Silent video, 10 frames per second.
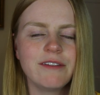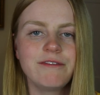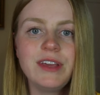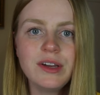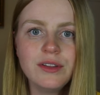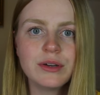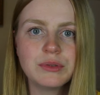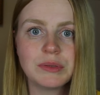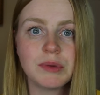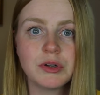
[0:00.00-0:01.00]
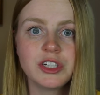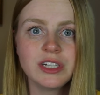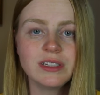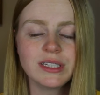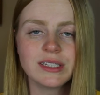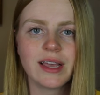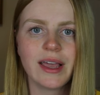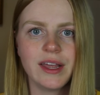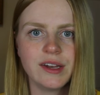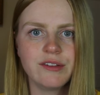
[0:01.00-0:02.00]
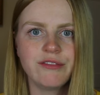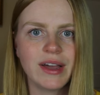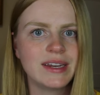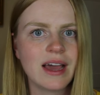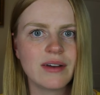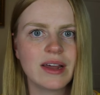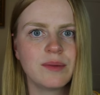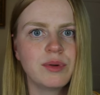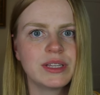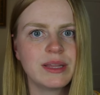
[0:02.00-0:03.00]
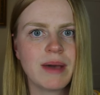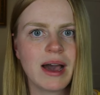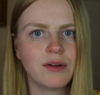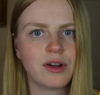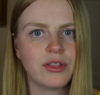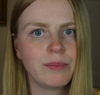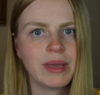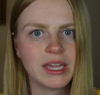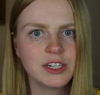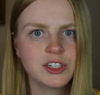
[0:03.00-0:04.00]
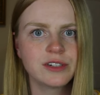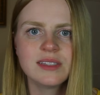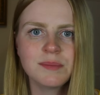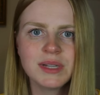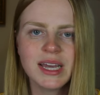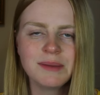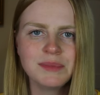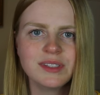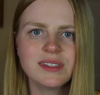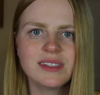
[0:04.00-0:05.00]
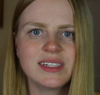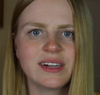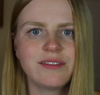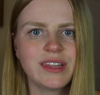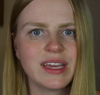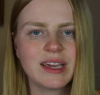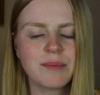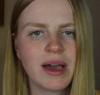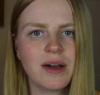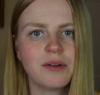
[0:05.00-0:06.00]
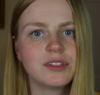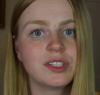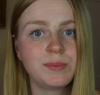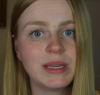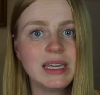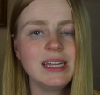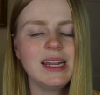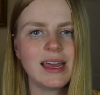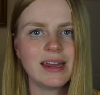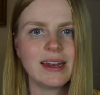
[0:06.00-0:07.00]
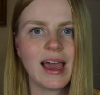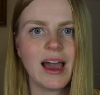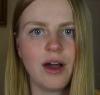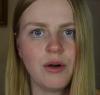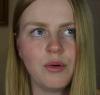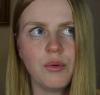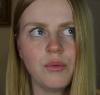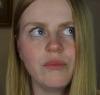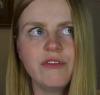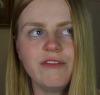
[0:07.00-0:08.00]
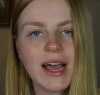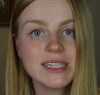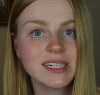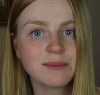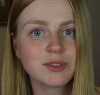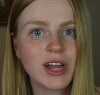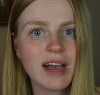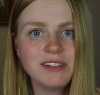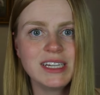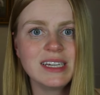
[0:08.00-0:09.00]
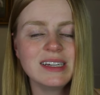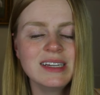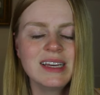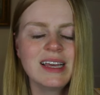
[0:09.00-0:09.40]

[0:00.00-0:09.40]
feel those emotions, and find out how to bring them out on the page. Sometimes, instead of thinking about speed and how fast I'm drafting,